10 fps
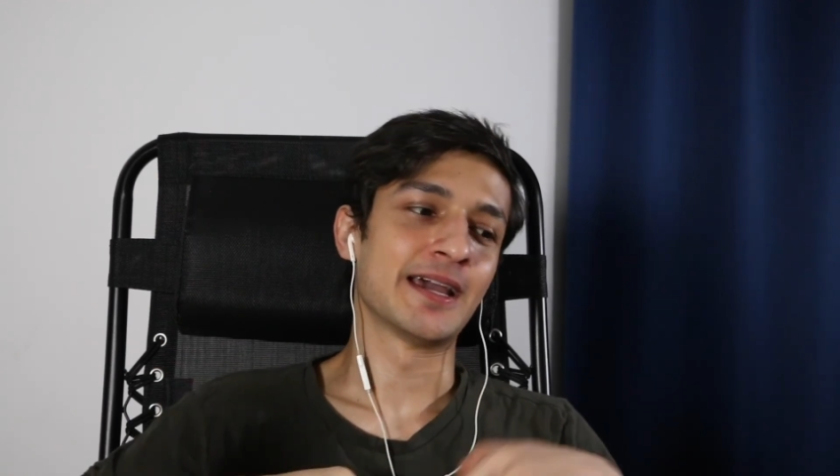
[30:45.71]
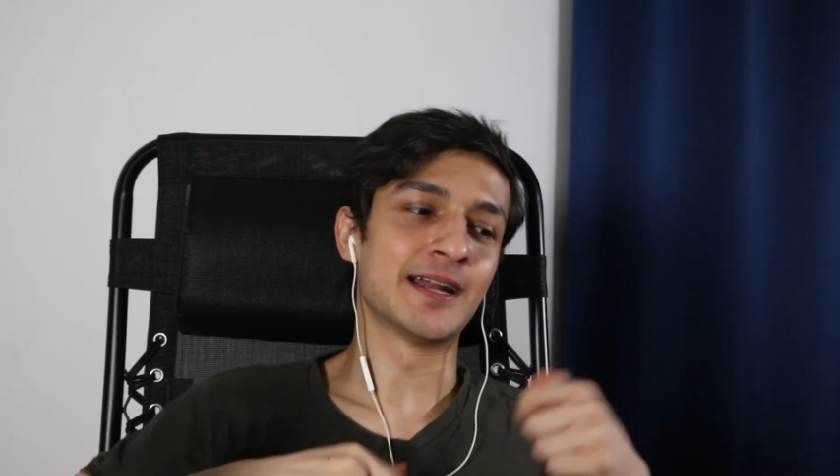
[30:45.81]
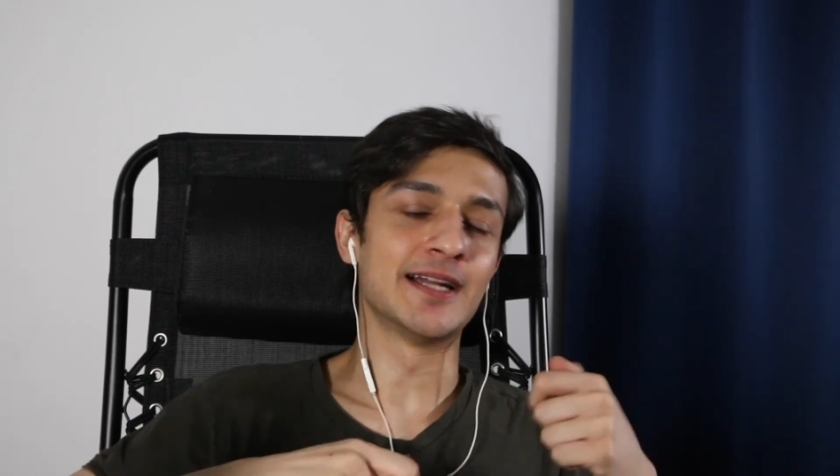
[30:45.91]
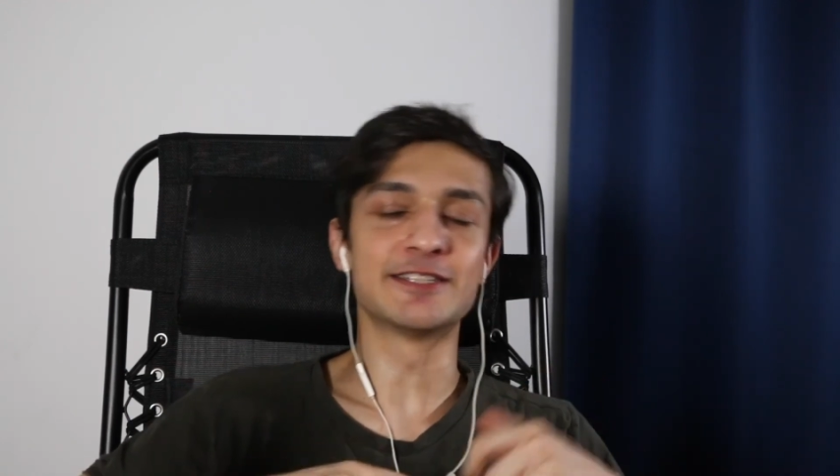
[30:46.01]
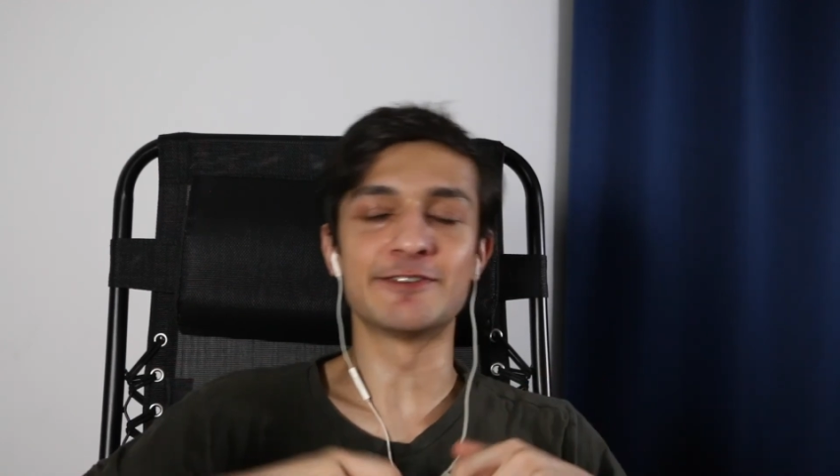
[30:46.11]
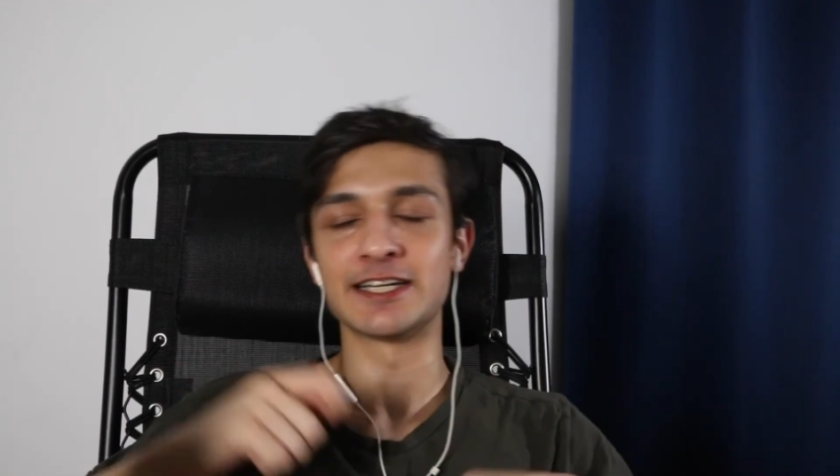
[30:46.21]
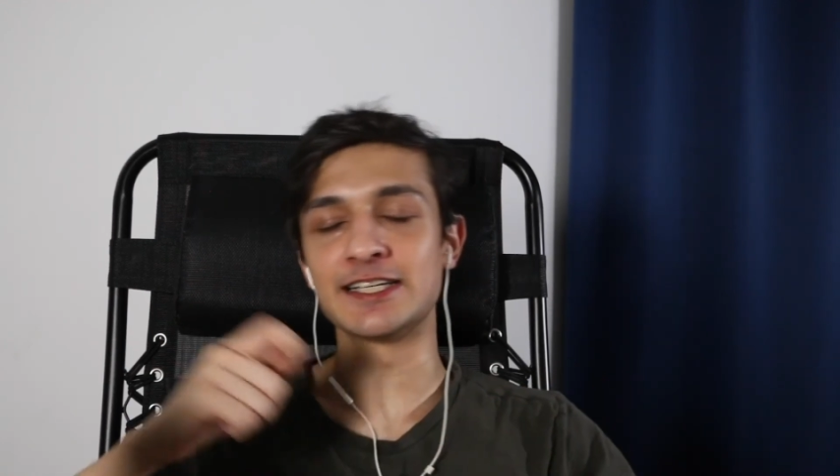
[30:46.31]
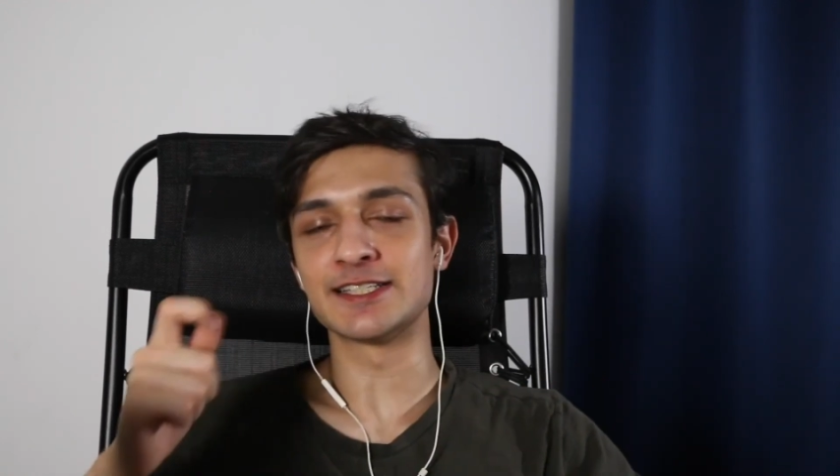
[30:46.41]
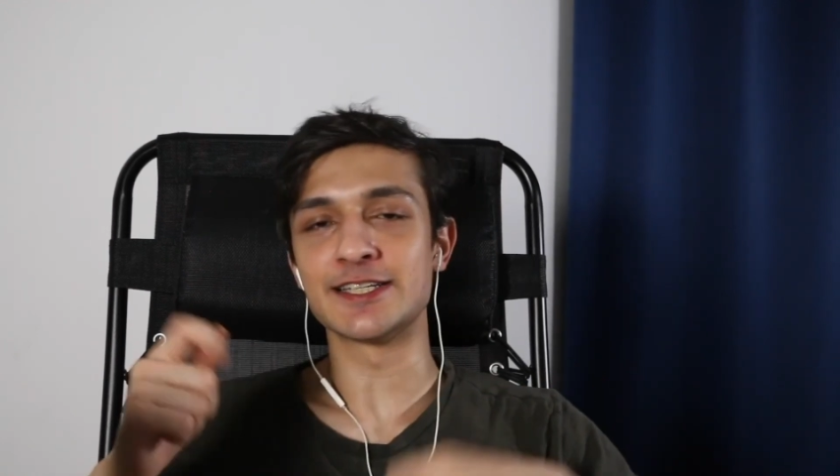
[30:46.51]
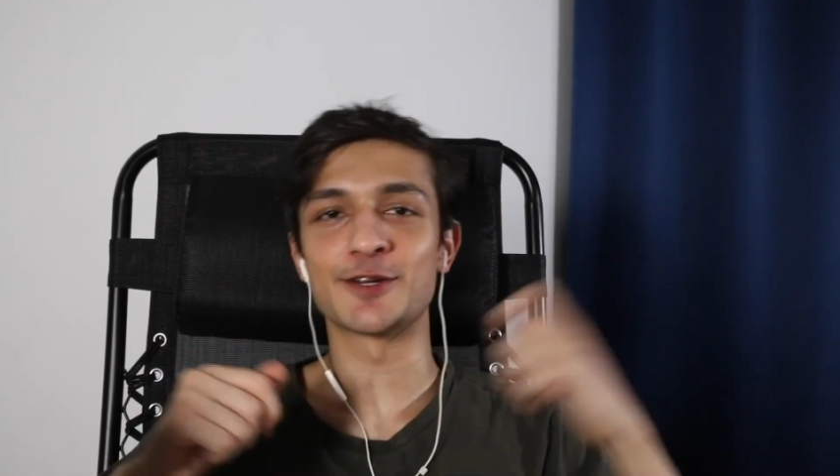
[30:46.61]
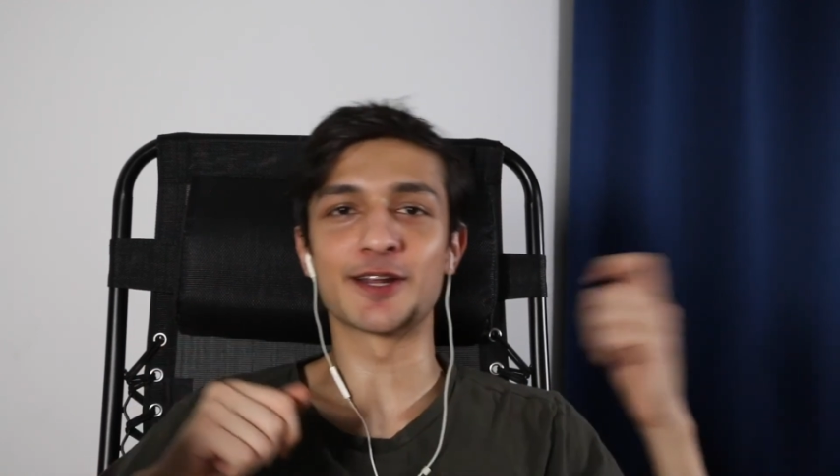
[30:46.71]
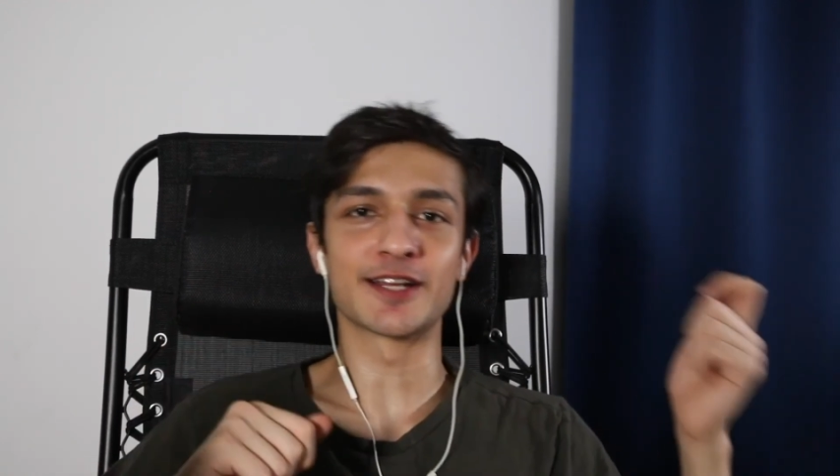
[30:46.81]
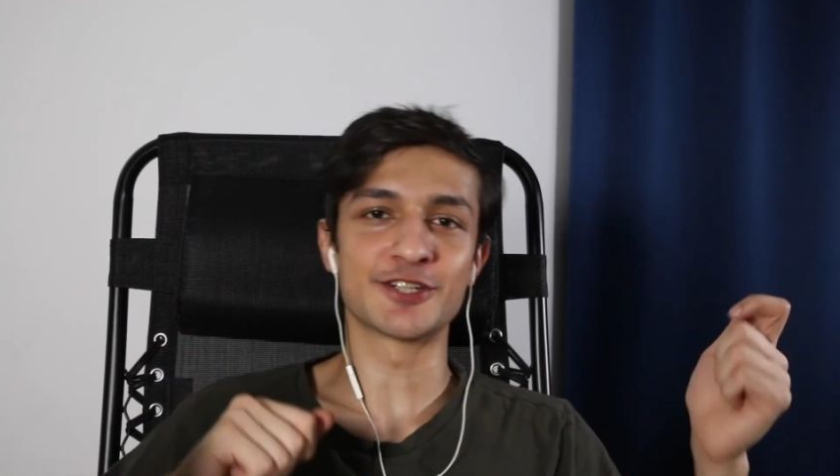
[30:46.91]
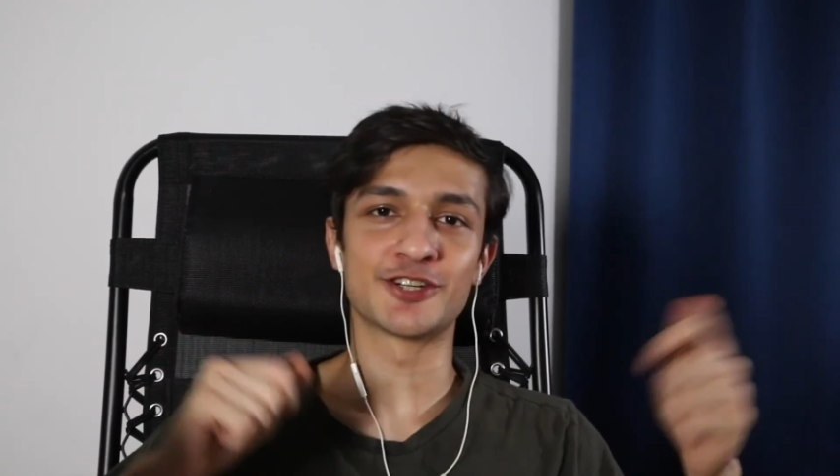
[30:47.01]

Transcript: And it's very easy to like